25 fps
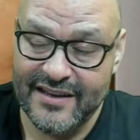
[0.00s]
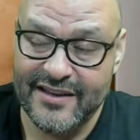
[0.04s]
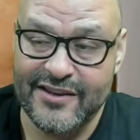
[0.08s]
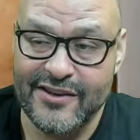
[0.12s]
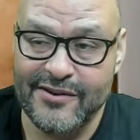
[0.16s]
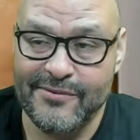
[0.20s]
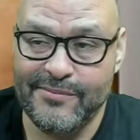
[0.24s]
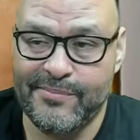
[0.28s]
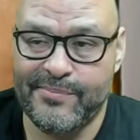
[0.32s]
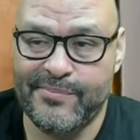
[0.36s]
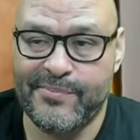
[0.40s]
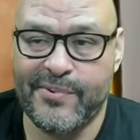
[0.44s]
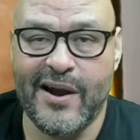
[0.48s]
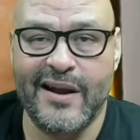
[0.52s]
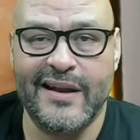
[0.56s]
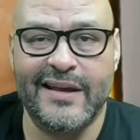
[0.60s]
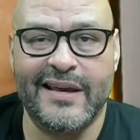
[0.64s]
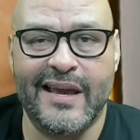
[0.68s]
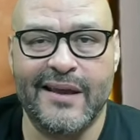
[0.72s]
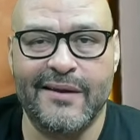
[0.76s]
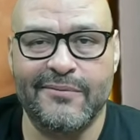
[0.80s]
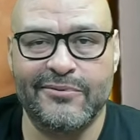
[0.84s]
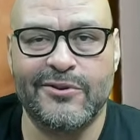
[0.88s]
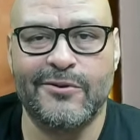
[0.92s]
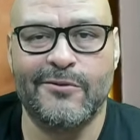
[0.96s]
you probably
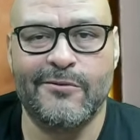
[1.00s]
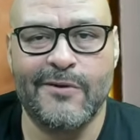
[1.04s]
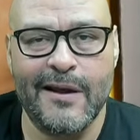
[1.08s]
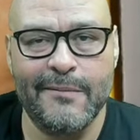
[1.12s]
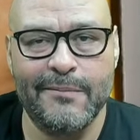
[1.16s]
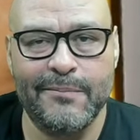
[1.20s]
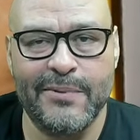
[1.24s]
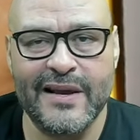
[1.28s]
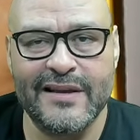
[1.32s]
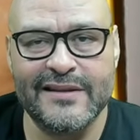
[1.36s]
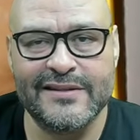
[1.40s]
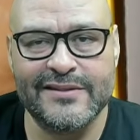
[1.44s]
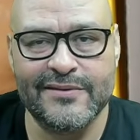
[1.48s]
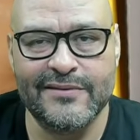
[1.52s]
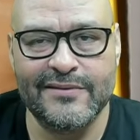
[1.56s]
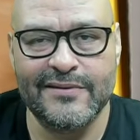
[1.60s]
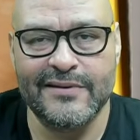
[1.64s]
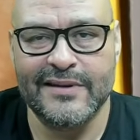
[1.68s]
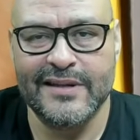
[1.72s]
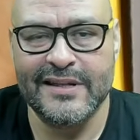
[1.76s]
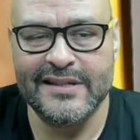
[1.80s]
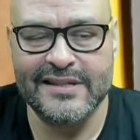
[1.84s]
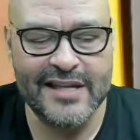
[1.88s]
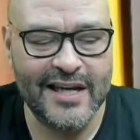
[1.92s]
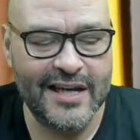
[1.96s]
came to the right place. So
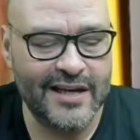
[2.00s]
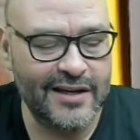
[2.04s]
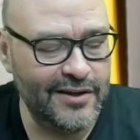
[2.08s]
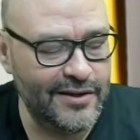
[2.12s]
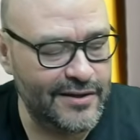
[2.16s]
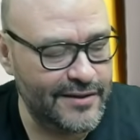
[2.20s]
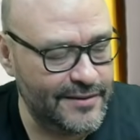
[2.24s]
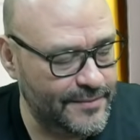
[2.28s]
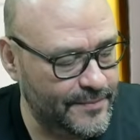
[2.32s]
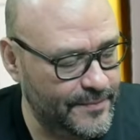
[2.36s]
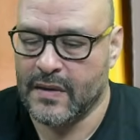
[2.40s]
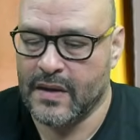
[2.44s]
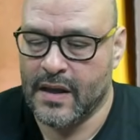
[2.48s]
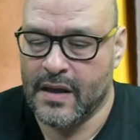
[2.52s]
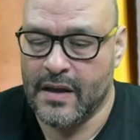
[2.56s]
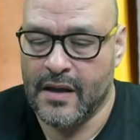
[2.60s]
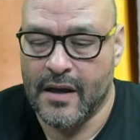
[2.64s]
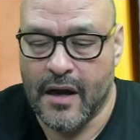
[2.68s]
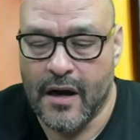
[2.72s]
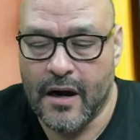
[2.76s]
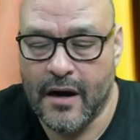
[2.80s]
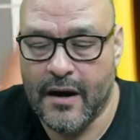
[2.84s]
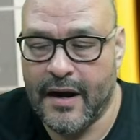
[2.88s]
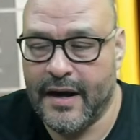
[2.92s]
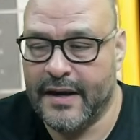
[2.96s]
let's take a look.
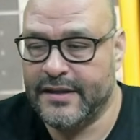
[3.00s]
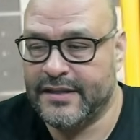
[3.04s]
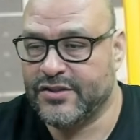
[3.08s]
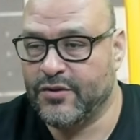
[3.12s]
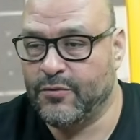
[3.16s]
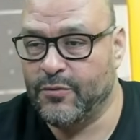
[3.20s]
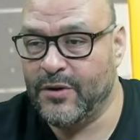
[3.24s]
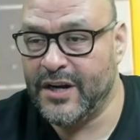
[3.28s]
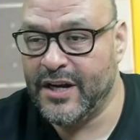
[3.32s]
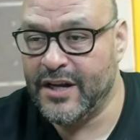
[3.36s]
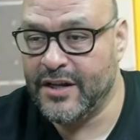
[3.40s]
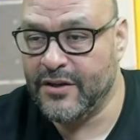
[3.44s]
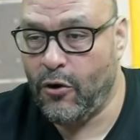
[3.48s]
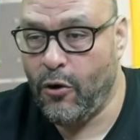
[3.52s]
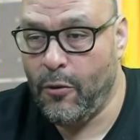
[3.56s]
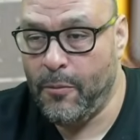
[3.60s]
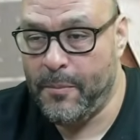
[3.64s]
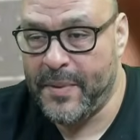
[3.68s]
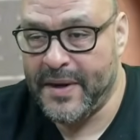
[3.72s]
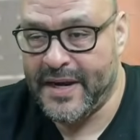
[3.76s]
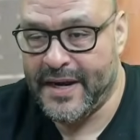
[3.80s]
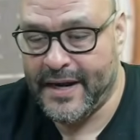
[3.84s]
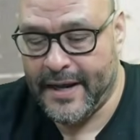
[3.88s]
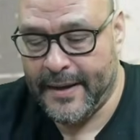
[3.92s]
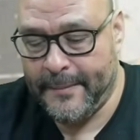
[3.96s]
All right, so we're going to
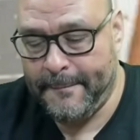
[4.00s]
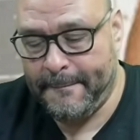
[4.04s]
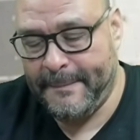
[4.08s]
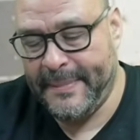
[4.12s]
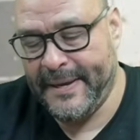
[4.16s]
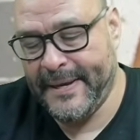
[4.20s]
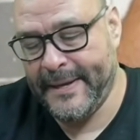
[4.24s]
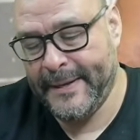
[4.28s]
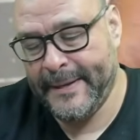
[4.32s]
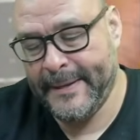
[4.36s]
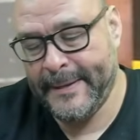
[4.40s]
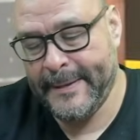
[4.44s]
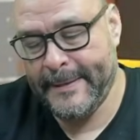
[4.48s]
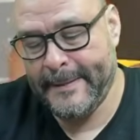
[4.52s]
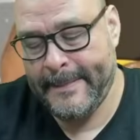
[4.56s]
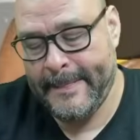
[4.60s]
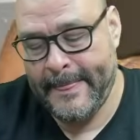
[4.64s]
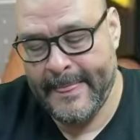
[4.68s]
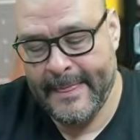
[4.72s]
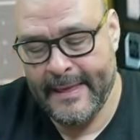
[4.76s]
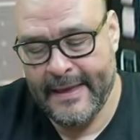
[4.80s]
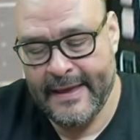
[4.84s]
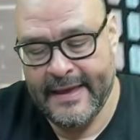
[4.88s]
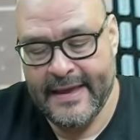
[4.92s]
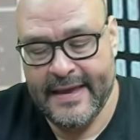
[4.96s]
open it up
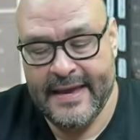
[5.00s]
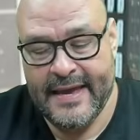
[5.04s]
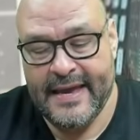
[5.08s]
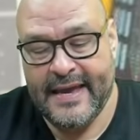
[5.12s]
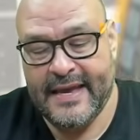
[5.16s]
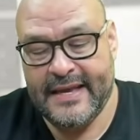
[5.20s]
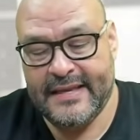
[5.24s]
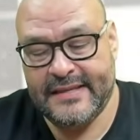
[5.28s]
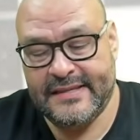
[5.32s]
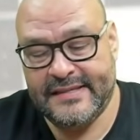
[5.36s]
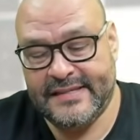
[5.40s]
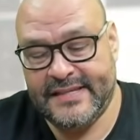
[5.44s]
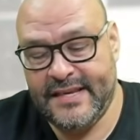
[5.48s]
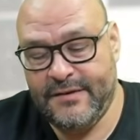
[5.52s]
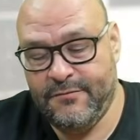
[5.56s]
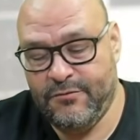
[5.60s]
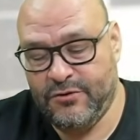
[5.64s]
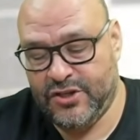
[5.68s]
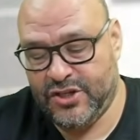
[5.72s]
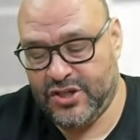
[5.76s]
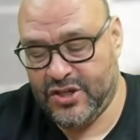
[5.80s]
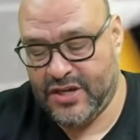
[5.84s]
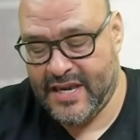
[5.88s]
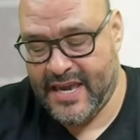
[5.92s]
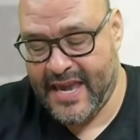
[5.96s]
and see what you